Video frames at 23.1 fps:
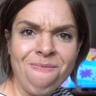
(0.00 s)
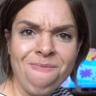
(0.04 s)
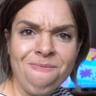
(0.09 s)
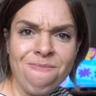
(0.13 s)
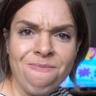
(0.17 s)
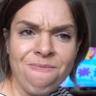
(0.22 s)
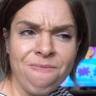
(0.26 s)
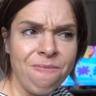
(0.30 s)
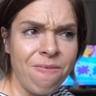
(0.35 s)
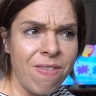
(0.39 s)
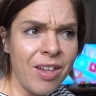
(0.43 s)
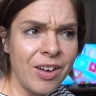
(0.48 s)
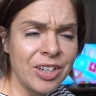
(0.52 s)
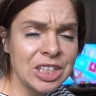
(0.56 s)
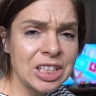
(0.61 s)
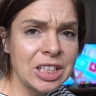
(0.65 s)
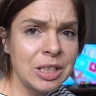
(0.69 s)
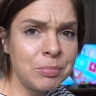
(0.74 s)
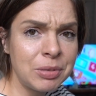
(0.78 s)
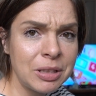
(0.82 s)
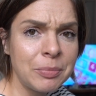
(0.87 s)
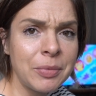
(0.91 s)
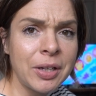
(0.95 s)
Mm, I was going
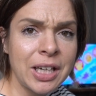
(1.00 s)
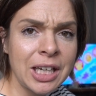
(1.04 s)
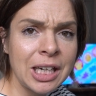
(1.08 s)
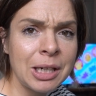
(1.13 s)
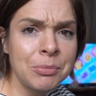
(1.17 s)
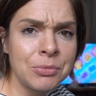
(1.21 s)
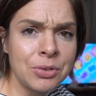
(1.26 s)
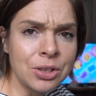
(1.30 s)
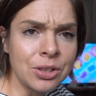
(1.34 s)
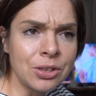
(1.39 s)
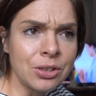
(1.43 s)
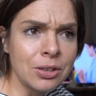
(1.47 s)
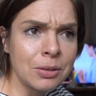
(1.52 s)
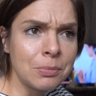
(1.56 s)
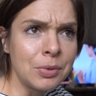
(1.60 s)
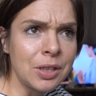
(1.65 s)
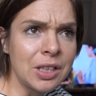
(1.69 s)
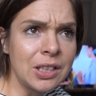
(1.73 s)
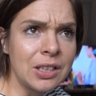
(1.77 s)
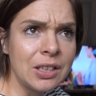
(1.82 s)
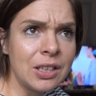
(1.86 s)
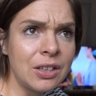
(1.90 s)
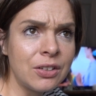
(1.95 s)
to bring my camera along,
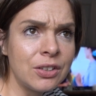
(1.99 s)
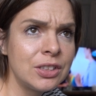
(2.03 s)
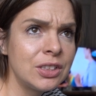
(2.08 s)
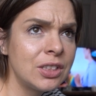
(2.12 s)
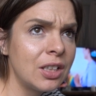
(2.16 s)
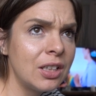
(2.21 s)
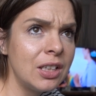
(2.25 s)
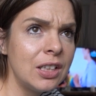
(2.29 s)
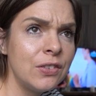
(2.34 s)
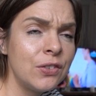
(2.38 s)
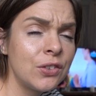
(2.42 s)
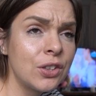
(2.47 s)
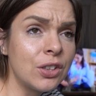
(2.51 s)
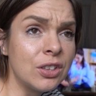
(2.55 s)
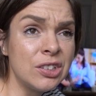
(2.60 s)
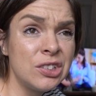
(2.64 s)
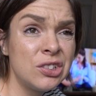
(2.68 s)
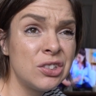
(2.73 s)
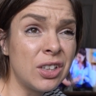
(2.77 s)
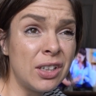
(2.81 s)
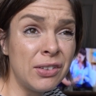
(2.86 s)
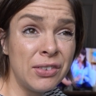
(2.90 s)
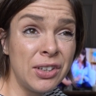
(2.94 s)
but I totally forgot. I was
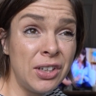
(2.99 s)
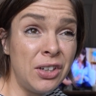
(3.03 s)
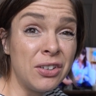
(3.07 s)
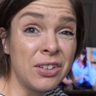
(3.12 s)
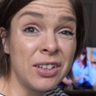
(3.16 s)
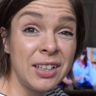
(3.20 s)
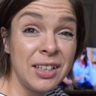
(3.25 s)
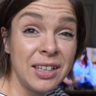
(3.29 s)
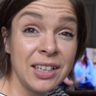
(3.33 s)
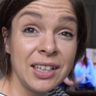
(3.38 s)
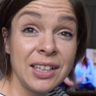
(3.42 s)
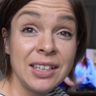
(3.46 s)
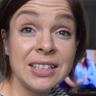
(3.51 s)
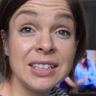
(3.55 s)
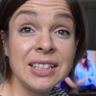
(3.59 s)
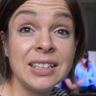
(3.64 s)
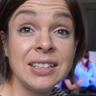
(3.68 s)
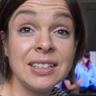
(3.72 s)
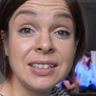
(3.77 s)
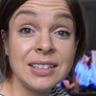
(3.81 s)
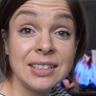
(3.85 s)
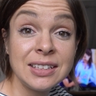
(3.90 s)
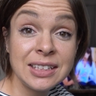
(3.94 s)
driving along.
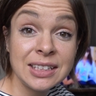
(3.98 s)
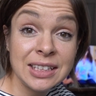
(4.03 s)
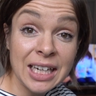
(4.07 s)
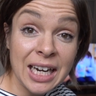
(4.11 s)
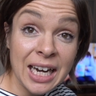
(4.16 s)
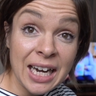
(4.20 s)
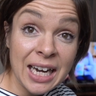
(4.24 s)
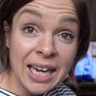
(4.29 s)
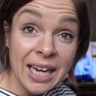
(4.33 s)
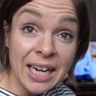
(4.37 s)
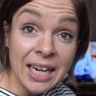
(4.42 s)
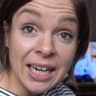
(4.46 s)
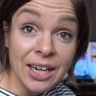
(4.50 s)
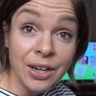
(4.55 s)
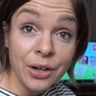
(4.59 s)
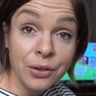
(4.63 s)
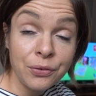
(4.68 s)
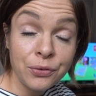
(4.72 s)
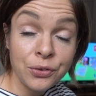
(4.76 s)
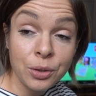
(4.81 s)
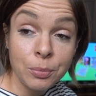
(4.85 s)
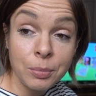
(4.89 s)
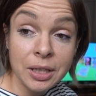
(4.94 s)
Dang, I
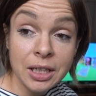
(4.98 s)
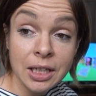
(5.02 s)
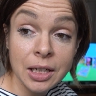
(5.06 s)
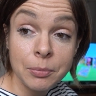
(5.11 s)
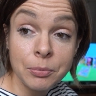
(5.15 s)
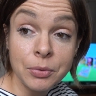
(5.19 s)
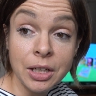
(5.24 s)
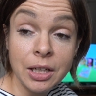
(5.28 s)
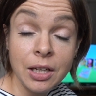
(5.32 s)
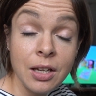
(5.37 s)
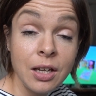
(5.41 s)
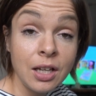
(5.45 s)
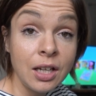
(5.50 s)
forgot my camera.